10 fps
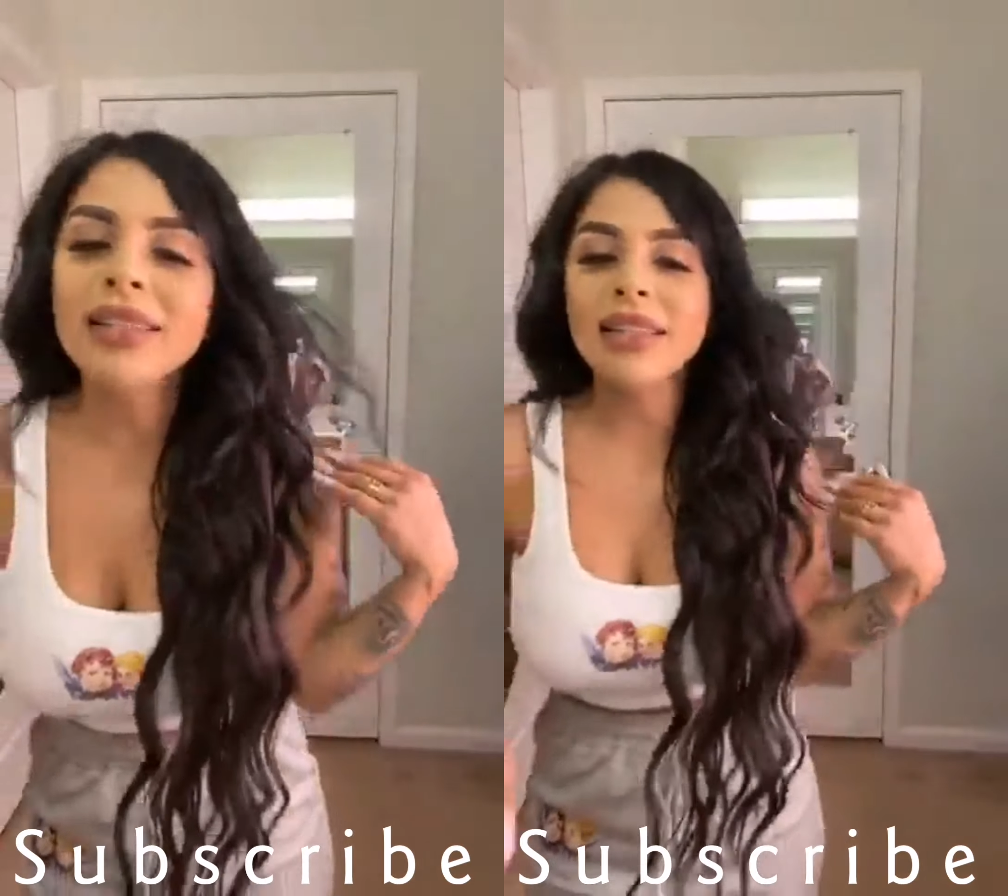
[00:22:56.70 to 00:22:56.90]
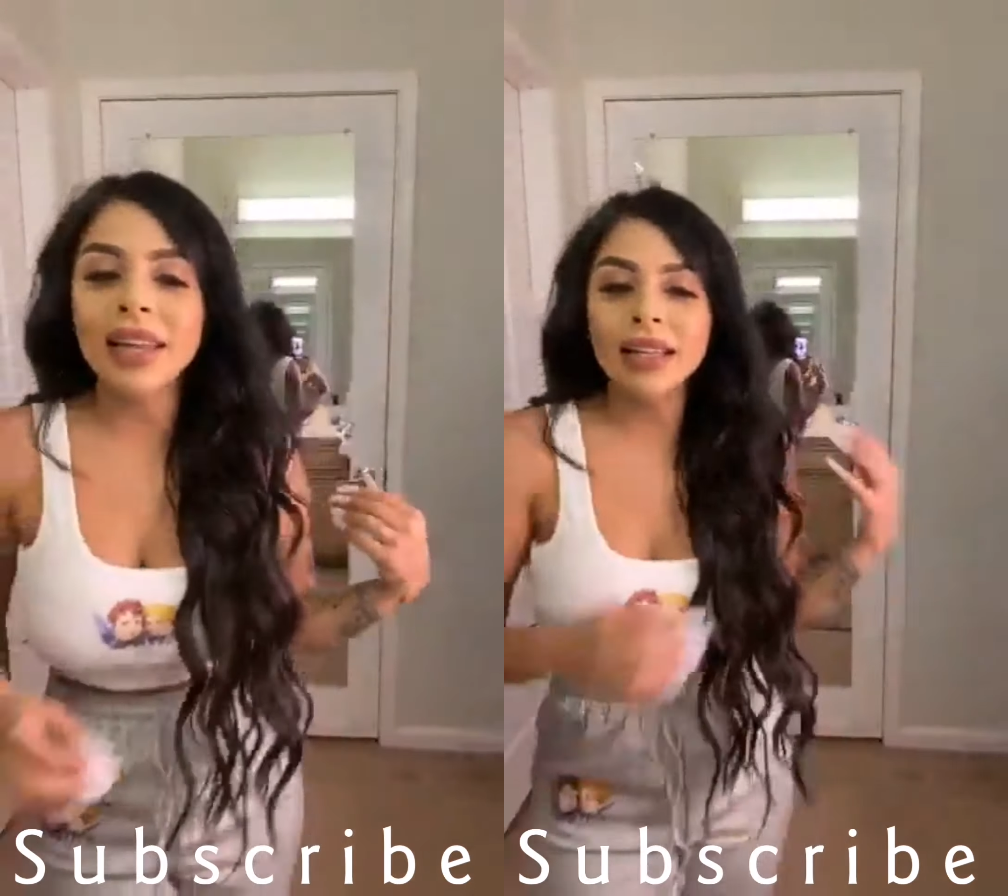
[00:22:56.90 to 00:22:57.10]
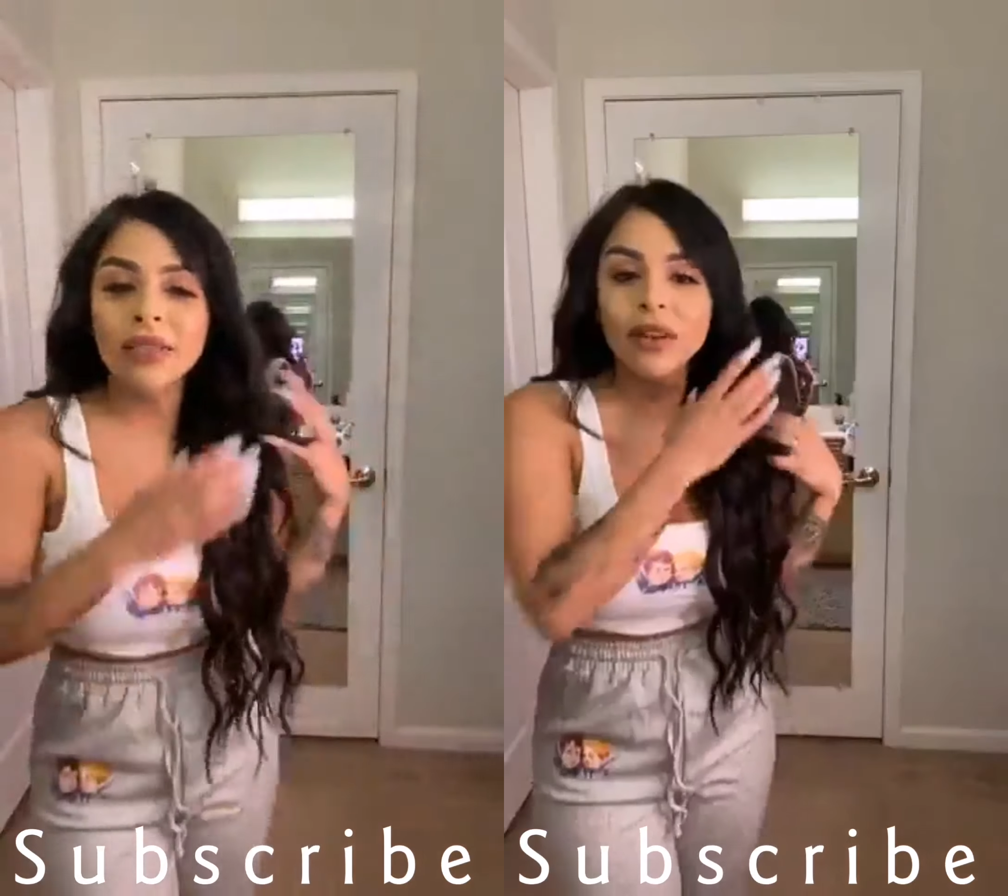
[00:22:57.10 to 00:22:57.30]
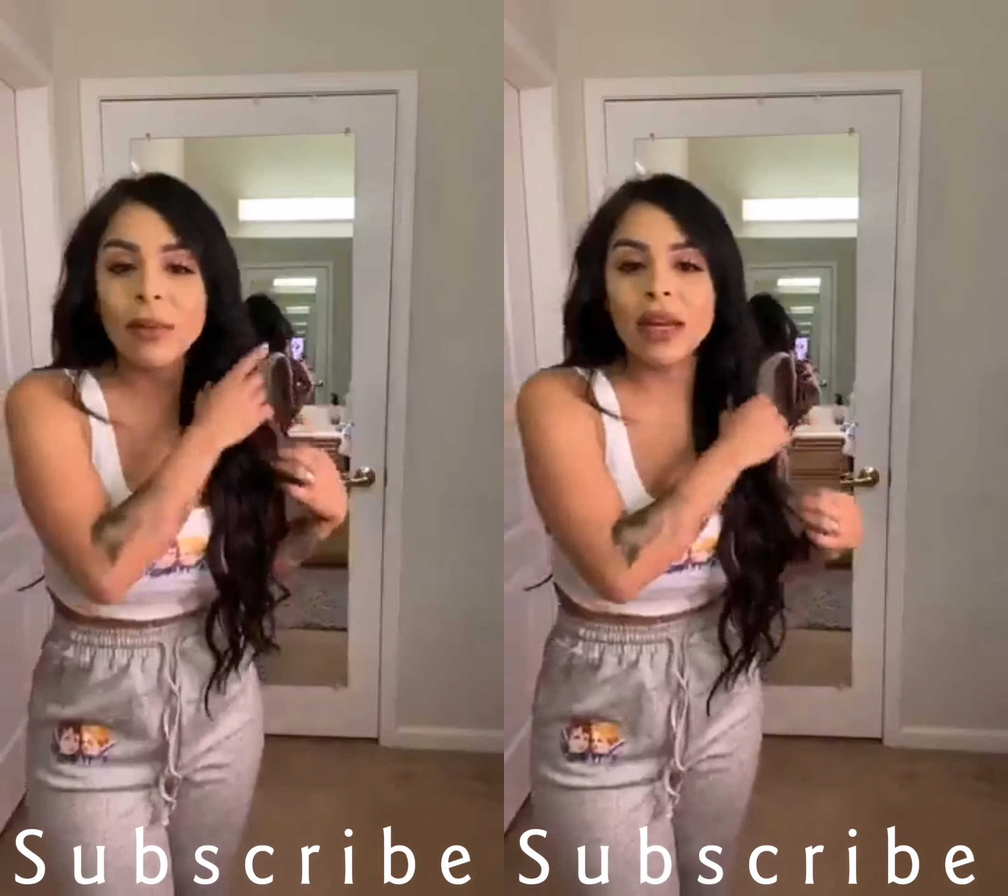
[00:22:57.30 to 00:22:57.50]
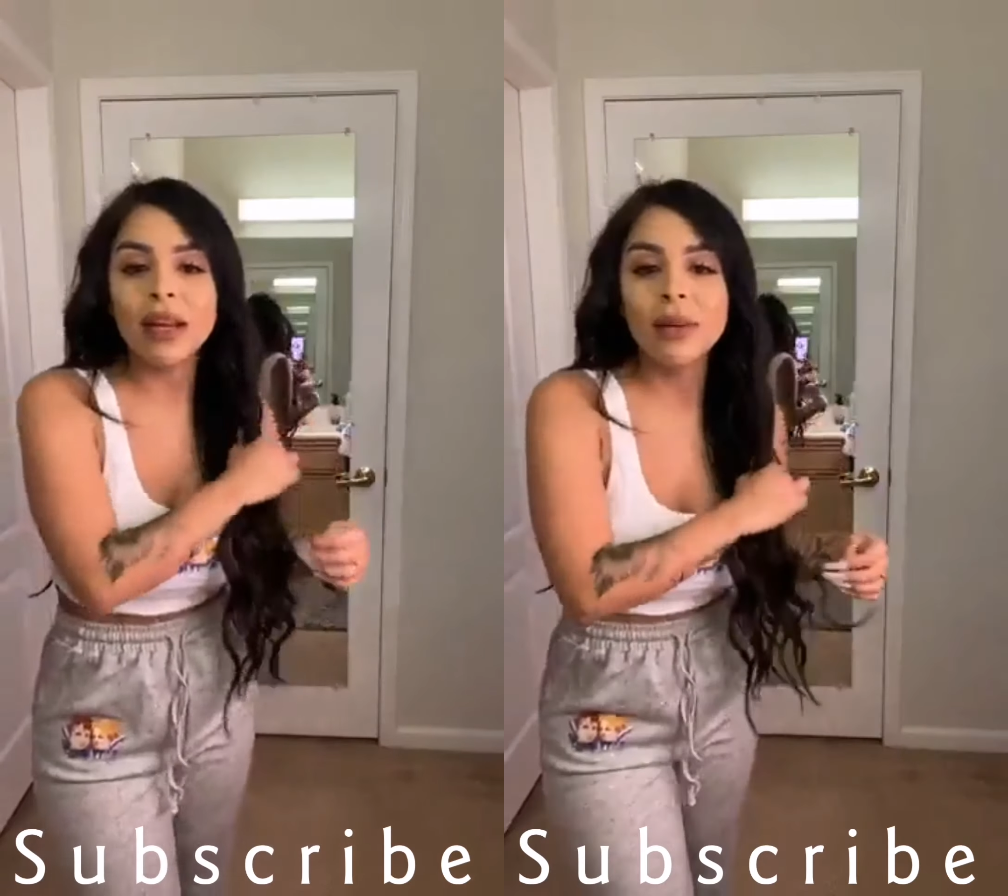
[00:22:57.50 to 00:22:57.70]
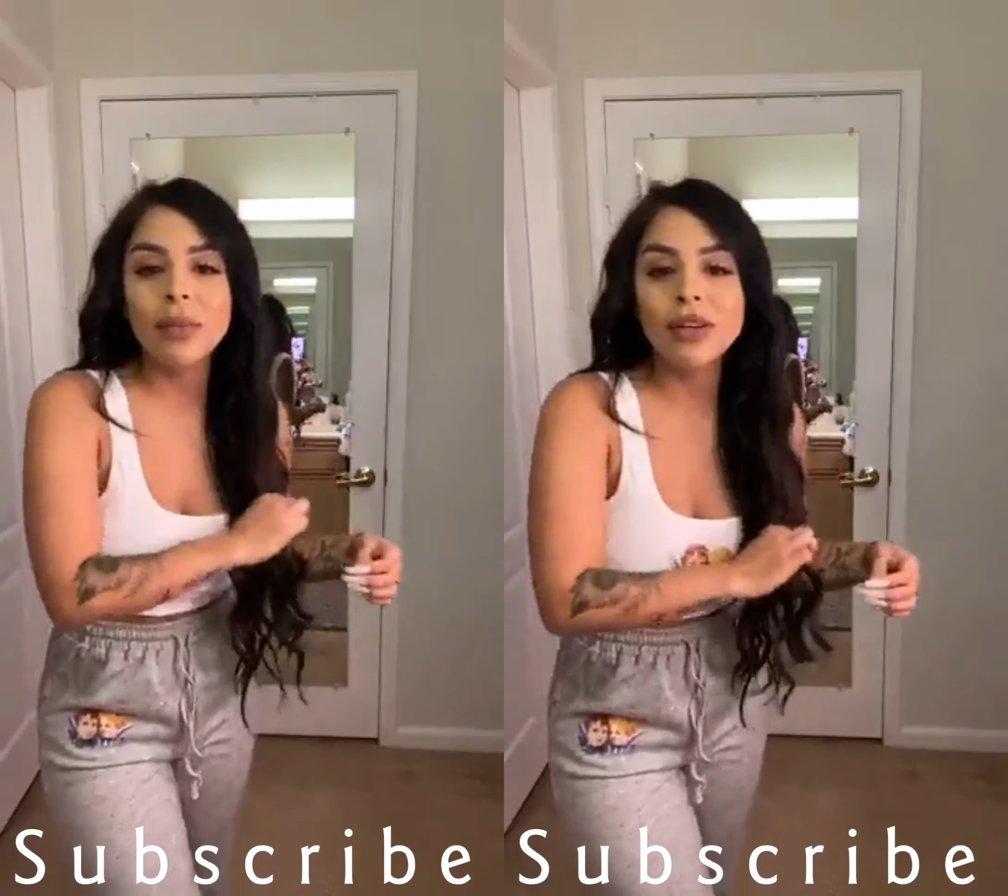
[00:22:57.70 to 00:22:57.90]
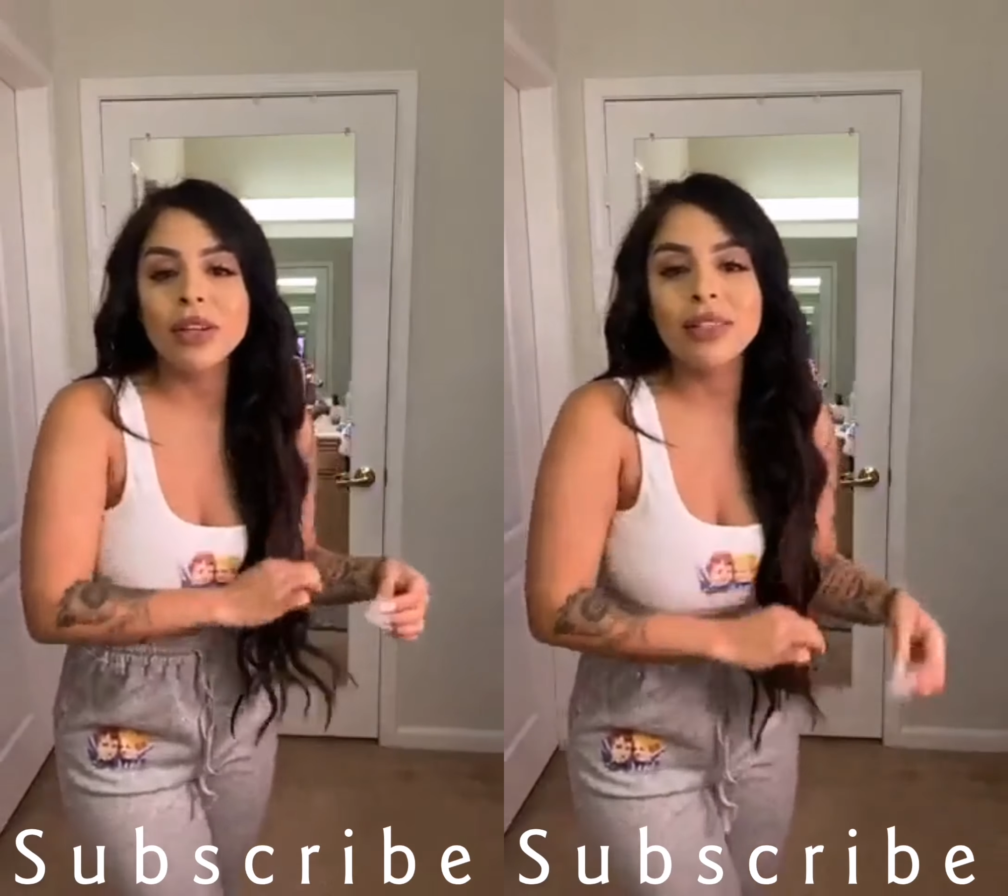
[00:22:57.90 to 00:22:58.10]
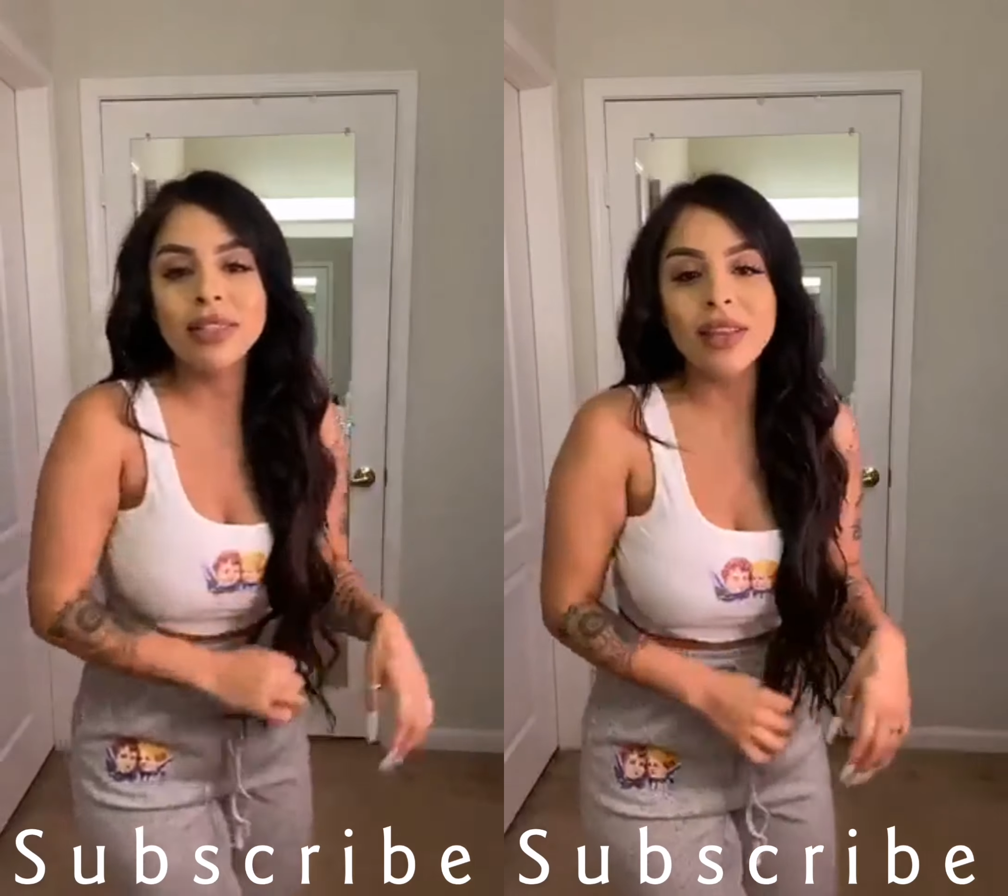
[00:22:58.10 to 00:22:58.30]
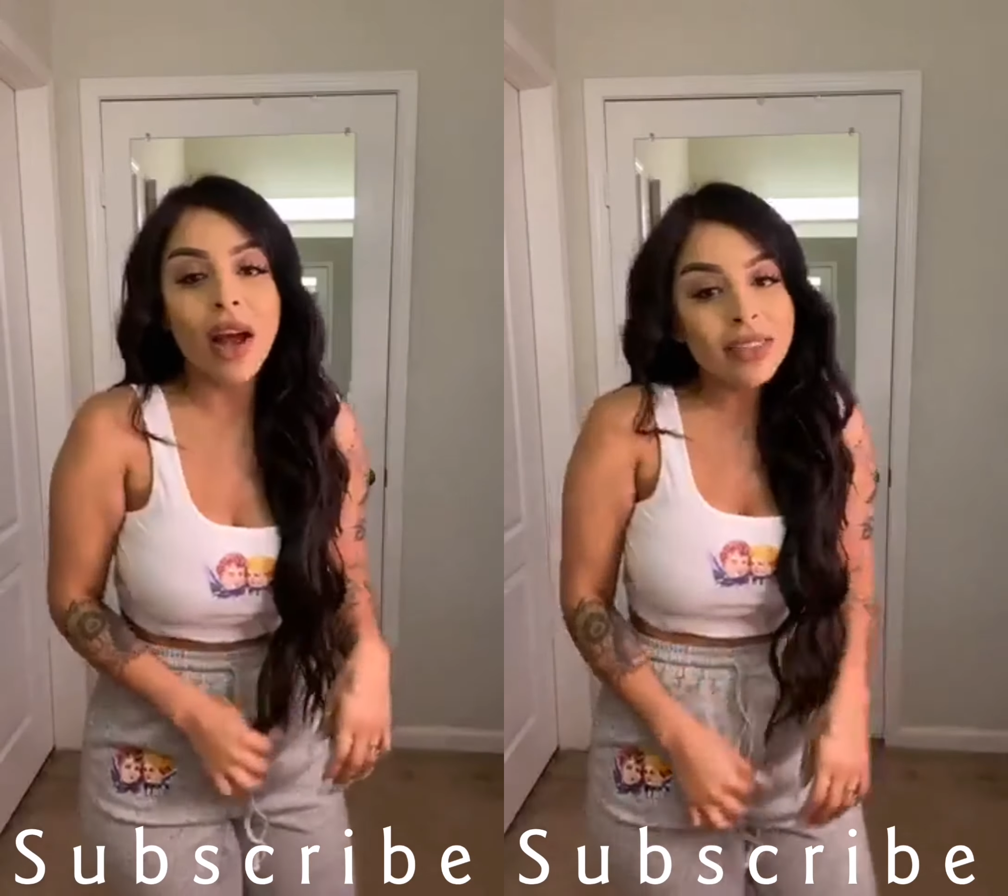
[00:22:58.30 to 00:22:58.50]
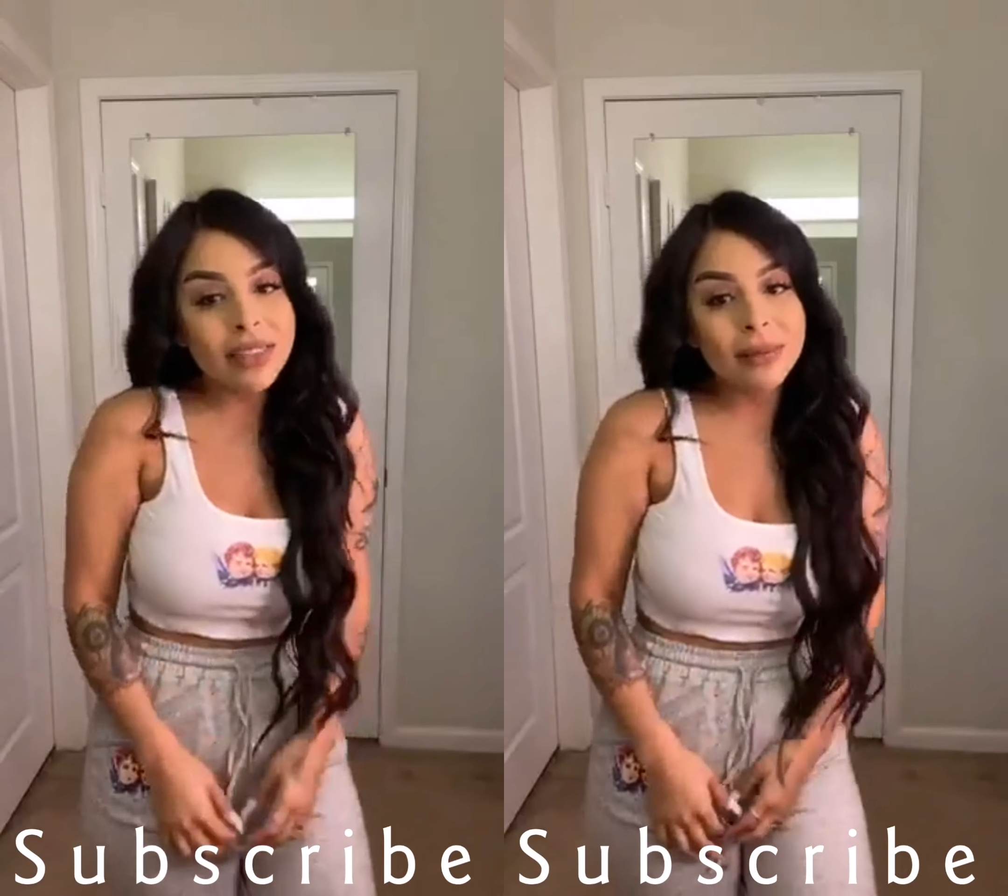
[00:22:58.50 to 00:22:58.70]
Hi Cindy, I love your makeup. Your dress is
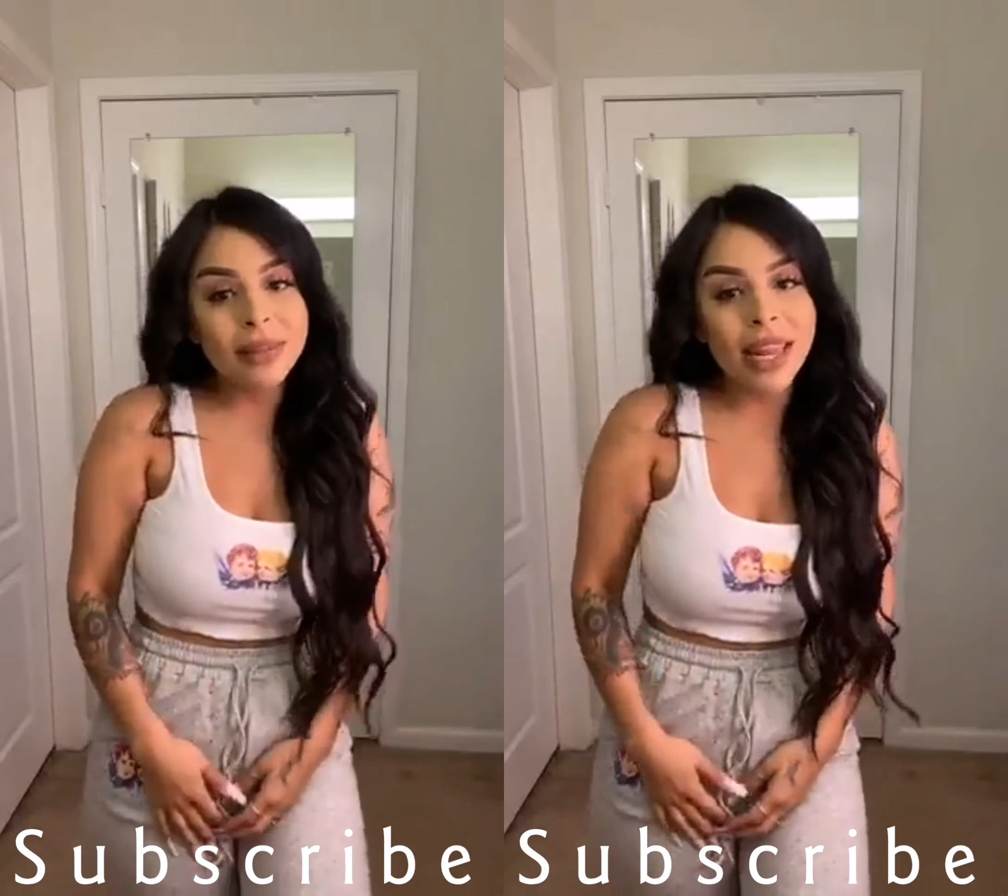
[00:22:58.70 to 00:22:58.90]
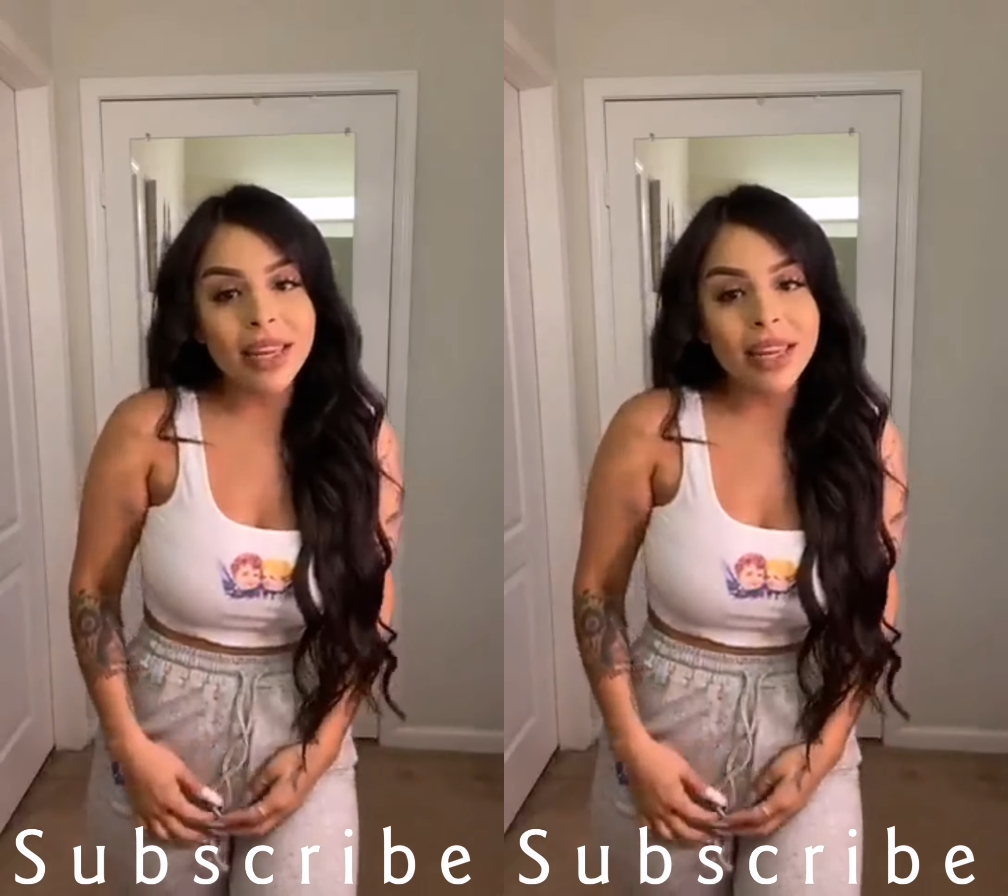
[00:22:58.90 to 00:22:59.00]
awesome.